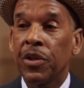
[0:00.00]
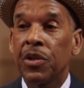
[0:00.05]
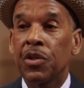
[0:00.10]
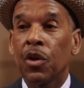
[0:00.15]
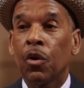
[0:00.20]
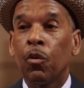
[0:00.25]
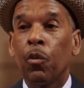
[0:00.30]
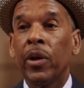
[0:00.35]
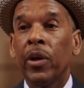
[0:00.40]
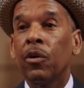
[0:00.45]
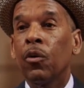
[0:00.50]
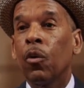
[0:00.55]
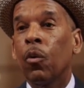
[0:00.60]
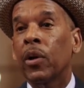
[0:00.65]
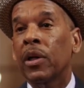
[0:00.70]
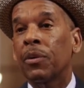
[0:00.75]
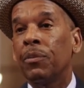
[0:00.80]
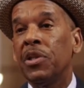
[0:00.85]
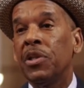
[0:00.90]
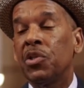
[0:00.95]
So we don't
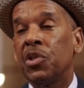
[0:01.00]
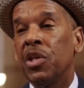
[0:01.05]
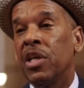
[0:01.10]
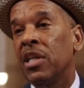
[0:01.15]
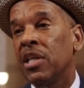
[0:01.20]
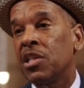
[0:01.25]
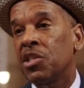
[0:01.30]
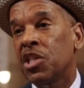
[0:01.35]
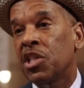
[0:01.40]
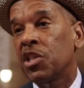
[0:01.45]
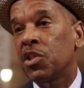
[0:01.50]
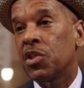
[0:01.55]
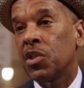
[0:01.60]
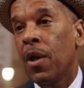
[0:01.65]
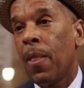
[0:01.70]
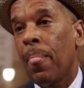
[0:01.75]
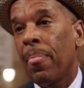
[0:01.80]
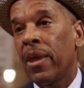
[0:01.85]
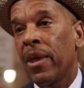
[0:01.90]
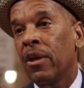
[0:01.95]
want to be seen as just,
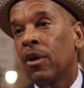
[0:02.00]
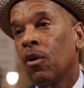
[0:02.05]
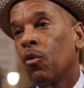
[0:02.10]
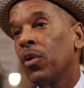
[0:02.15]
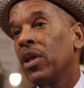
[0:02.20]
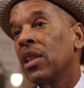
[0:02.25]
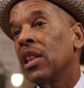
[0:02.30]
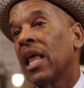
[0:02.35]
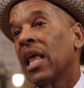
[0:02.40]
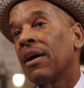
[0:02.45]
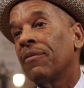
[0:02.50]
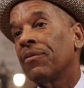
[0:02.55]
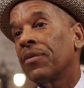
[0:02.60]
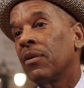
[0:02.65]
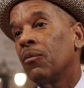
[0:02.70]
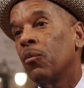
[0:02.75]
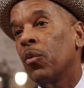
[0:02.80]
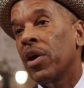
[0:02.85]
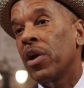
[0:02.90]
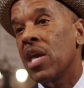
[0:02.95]
we left
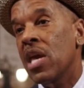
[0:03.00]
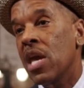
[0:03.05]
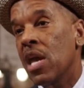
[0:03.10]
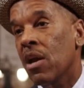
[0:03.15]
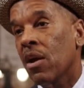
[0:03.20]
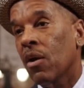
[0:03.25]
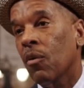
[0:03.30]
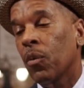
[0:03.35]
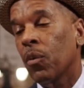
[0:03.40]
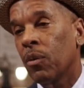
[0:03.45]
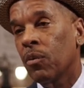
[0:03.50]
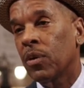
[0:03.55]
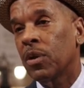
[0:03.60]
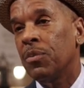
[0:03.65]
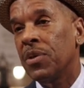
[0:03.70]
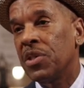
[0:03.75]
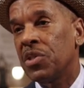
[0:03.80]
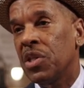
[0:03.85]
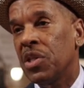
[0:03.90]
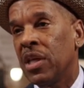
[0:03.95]
and we're here. We want to
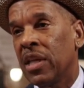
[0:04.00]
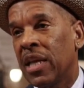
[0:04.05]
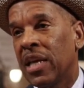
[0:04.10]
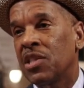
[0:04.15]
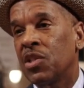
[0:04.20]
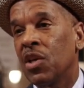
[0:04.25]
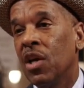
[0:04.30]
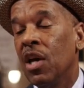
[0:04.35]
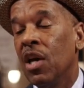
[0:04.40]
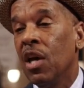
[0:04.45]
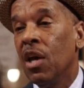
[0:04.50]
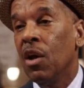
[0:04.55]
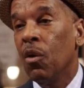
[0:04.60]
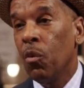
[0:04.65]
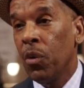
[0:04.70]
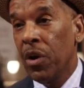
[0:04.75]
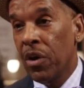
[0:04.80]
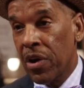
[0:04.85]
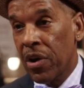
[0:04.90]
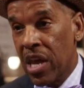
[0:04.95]
be seen as
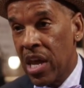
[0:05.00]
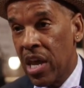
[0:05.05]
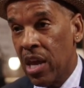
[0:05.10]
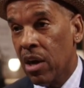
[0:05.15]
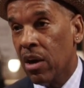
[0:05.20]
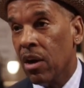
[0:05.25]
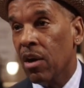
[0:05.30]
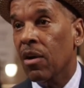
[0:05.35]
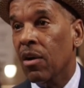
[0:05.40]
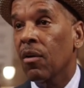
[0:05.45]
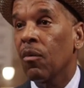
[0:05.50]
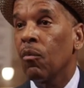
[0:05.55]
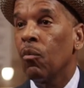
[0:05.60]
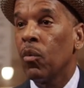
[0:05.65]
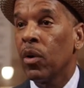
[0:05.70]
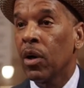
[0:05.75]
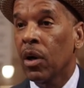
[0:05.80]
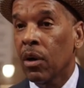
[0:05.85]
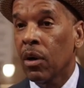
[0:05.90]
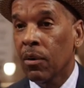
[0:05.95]
we're here,
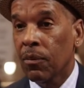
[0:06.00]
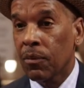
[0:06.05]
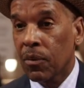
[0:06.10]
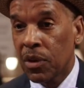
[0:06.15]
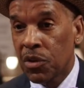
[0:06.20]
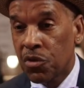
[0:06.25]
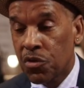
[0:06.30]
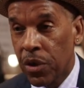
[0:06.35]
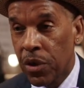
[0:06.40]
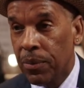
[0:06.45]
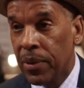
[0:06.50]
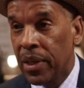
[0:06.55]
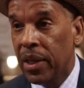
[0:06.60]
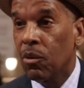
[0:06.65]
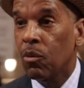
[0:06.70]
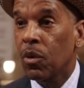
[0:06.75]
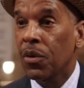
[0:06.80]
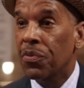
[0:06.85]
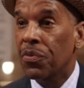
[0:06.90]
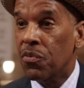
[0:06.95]
we're contributing,
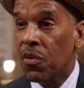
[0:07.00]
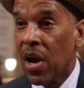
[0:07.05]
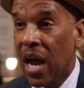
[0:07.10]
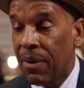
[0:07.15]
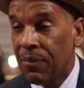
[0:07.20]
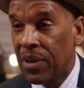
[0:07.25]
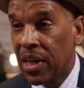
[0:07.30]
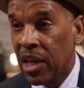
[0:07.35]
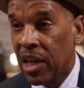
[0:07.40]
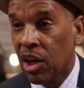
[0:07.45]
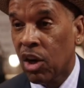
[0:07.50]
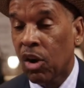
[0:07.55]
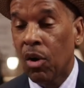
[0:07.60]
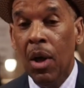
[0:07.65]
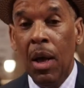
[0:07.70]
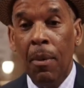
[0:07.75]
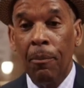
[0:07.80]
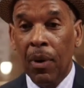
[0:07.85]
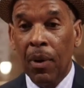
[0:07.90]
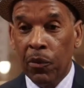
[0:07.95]
we're thriving here,
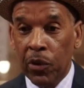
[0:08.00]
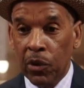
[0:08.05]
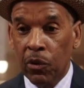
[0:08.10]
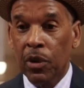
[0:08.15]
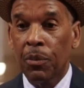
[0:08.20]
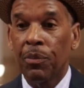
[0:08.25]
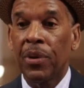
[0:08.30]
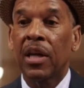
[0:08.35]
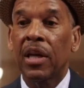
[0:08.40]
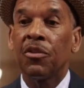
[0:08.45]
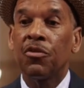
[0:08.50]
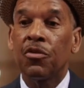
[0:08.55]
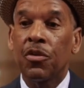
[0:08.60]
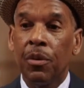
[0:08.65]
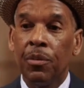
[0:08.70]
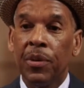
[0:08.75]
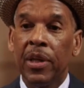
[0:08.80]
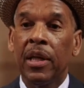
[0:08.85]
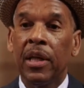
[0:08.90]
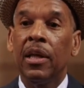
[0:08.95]
but we want to be
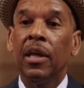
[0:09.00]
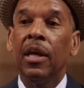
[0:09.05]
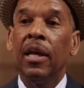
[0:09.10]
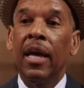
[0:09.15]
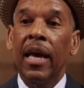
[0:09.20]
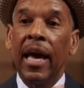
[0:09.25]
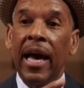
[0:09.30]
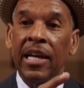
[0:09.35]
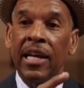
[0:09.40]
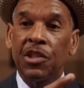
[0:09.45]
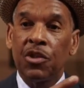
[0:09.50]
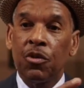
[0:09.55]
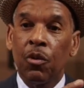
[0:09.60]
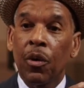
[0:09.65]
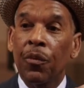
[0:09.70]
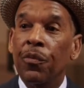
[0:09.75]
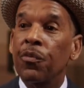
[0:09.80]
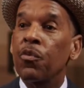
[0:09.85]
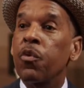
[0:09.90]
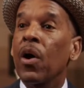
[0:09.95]
contributing as to a
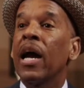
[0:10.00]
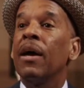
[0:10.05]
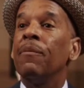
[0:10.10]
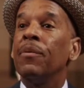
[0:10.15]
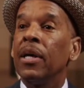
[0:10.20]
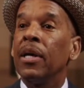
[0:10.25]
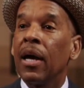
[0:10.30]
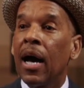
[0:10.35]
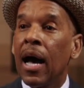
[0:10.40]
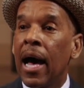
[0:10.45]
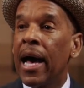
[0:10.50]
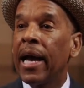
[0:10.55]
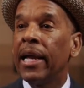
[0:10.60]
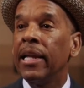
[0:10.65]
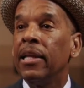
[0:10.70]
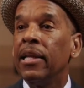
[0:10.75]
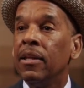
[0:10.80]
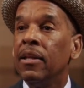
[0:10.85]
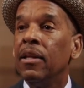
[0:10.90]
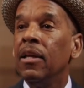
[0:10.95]
thriving
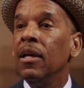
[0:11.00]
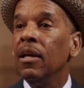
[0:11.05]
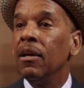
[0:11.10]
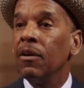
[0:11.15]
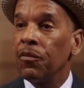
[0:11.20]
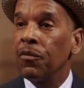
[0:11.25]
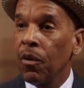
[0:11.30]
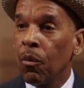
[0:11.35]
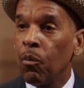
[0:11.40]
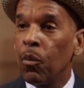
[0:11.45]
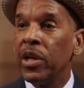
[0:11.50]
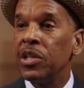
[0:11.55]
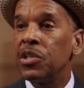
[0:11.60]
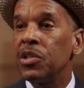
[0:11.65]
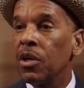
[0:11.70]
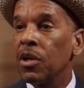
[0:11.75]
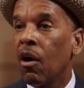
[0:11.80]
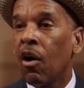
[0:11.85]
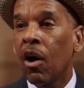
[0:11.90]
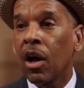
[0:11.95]
island from which
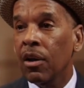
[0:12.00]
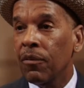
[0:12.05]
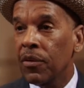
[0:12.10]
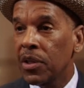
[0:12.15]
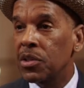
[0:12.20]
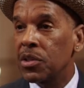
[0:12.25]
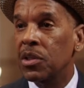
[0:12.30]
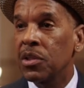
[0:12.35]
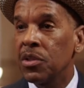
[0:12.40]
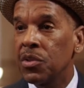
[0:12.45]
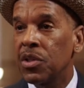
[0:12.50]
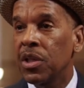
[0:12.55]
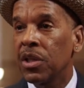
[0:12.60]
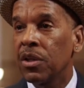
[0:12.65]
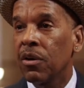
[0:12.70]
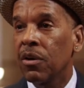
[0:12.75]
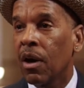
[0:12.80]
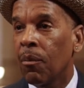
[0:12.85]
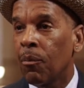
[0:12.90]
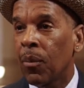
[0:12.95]
all of us
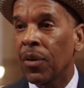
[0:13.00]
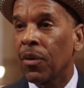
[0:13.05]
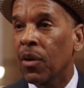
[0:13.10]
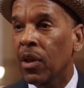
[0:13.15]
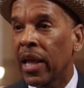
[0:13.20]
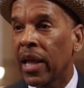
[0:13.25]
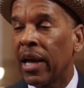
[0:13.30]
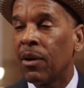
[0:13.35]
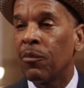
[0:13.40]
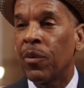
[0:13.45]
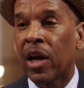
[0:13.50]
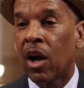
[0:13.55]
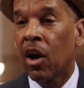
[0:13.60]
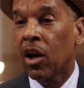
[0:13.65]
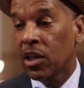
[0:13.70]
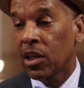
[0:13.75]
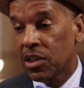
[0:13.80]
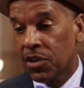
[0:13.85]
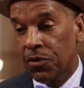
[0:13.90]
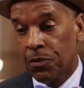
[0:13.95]
consider our motherland,
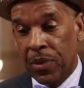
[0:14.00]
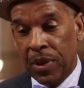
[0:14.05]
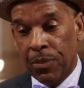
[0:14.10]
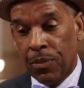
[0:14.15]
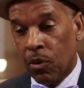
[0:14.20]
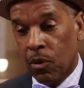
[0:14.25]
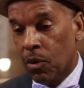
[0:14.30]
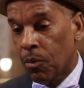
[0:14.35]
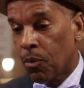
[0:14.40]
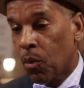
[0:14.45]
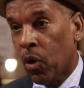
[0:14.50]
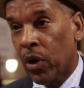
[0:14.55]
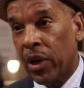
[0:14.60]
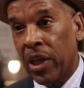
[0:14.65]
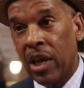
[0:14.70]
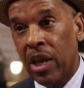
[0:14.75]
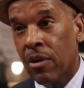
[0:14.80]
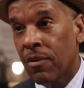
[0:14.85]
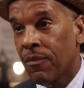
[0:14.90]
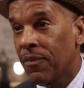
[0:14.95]
regardless if people were born
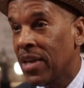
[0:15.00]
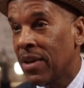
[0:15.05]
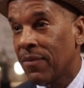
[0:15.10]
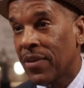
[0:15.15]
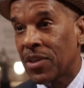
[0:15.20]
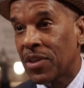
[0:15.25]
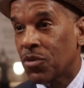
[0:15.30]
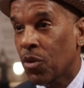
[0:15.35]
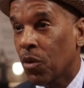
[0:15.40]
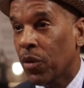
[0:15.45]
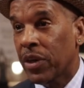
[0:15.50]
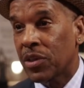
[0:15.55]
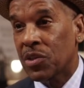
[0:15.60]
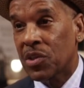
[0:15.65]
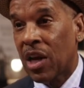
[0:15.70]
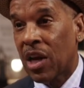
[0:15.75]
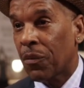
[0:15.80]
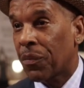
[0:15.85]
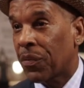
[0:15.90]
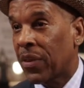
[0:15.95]
here in Villa Victoria,
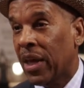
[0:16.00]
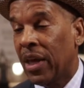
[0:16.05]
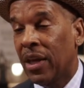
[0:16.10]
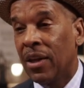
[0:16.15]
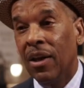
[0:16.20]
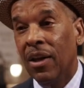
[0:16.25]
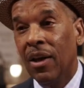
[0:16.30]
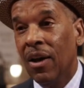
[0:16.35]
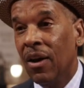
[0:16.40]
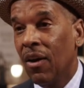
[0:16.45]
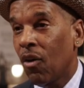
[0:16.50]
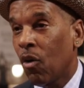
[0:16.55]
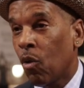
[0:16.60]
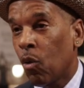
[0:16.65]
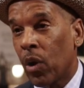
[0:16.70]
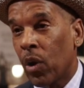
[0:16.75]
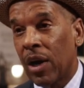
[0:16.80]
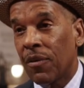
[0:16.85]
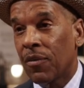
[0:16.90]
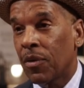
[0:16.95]
South Bend, or
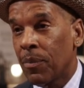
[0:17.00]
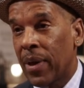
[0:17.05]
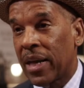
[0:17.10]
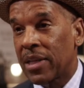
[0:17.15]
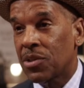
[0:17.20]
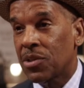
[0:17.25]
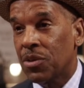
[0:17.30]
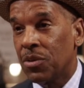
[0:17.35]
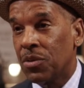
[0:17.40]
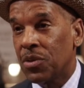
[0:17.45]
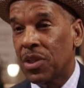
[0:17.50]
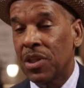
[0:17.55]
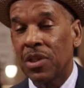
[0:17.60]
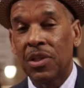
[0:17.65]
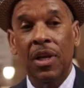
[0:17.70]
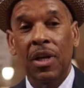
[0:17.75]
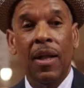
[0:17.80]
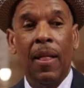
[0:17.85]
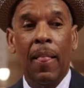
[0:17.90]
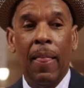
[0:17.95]
wherever, Massachusetts,
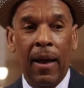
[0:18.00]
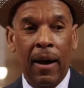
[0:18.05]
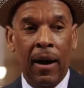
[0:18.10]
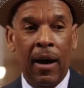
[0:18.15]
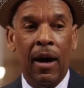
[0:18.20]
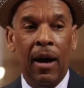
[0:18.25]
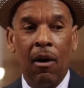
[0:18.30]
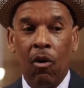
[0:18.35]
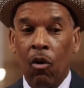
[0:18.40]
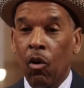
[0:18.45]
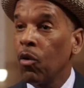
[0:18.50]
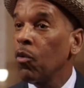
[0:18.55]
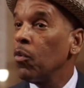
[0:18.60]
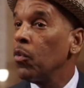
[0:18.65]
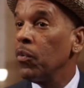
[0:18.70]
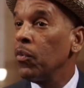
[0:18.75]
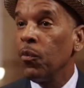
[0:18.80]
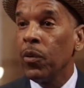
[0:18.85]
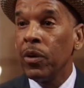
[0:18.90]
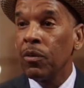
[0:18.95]
or
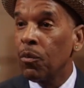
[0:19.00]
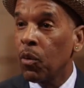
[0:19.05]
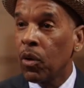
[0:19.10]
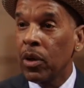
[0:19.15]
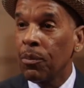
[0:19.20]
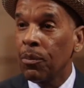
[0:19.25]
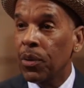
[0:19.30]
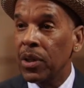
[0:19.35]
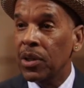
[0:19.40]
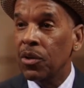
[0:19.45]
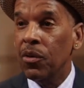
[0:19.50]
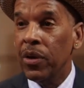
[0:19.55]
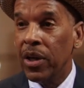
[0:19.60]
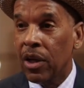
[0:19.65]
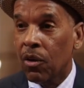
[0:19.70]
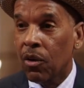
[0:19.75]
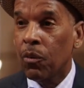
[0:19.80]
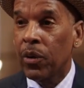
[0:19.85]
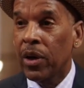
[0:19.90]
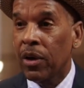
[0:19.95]
we were born in Puerto
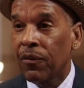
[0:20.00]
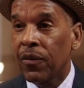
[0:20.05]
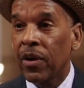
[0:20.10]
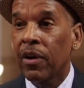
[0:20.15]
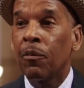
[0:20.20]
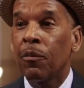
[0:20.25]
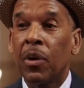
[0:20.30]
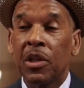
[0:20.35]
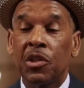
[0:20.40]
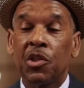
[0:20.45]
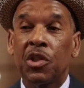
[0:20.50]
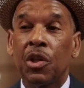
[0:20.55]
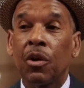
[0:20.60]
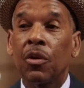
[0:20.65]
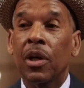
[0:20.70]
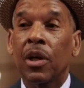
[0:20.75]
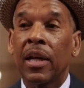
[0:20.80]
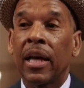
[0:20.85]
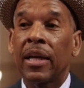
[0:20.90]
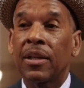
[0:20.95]
Rico. We are very much still
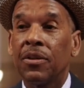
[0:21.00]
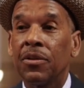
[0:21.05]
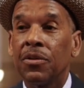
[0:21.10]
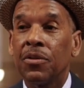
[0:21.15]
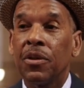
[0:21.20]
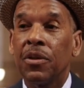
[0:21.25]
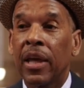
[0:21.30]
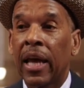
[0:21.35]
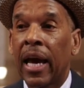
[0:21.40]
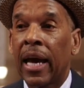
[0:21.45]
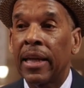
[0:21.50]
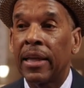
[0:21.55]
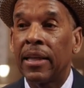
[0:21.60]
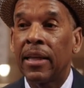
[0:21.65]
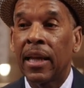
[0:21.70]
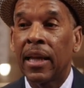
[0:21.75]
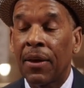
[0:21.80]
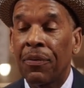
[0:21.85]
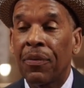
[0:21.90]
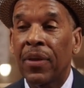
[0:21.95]
connected to the island,
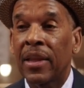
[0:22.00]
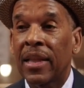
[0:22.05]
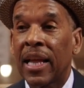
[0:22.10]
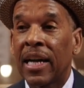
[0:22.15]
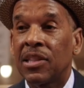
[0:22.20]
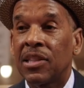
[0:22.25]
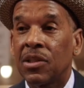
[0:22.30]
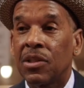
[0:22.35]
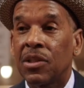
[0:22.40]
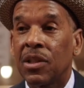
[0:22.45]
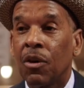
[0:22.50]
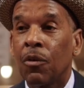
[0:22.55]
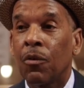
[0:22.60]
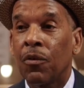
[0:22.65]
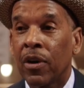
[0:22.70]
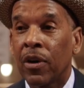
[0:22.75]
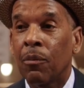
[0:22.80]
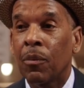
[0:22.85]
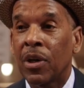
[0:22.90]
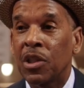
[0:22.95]
and I think that's still
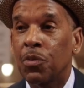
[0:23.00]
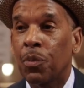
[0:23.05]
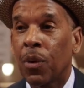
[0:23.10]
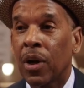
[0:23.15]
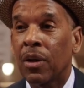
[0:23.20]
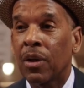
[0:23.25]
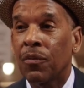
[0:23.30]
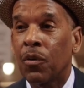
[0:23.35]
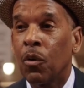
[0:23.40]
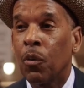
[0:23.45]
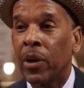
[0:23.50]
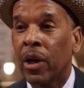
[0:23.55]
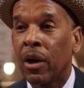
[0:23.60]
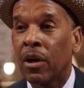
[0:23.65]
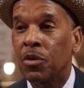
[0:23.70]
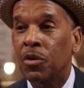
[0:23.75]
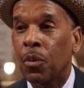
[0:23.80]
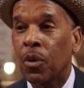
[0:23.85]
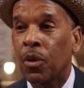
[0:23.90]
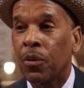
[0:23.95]
very much part of who we are
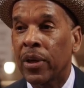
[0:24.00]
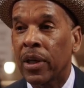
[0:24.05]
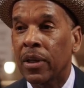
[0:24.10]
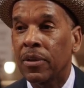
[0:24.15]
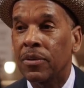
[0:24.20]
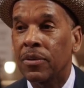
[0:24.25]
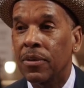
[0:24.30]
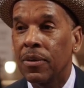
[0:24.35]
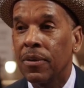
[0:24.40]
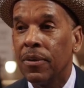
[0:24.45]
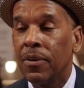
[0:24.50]
as Puerto Ricans.